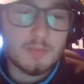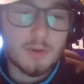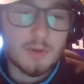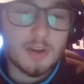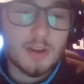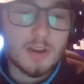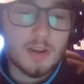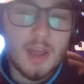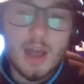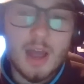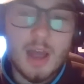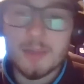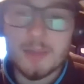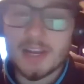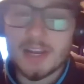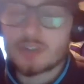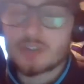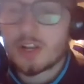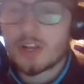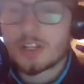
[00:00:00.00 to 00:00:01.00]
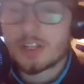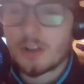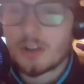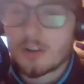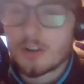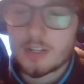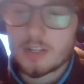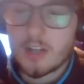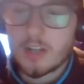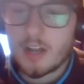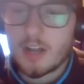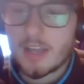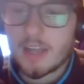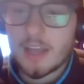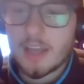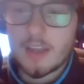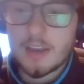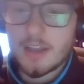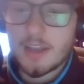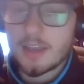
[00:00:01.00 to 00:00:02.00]
But I mean, I trust Gerson
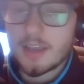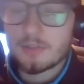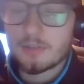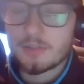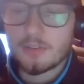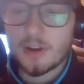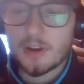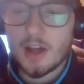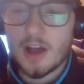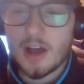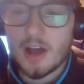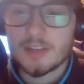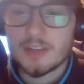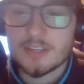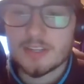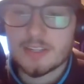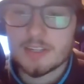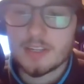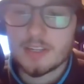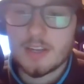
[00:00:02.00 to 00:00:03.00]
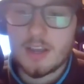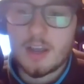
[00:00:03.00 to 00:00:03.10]
and the front office.